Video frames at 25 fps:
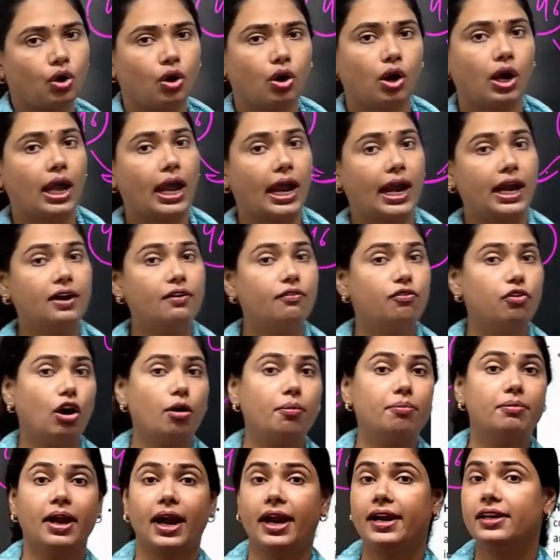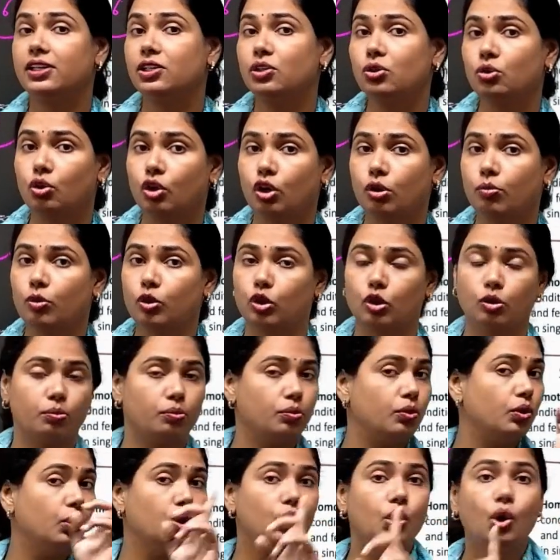and form 92 chromosome.
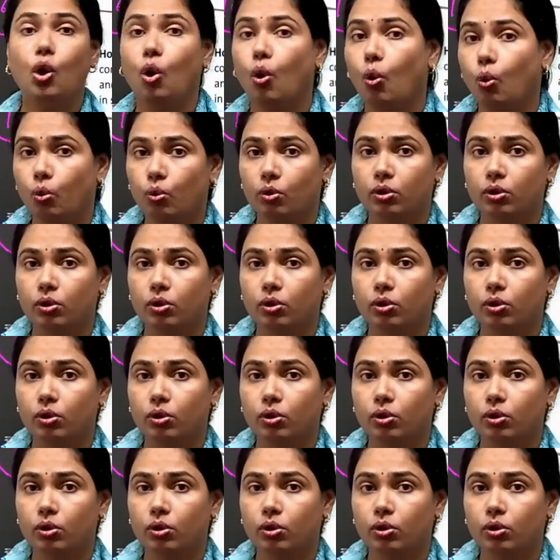No,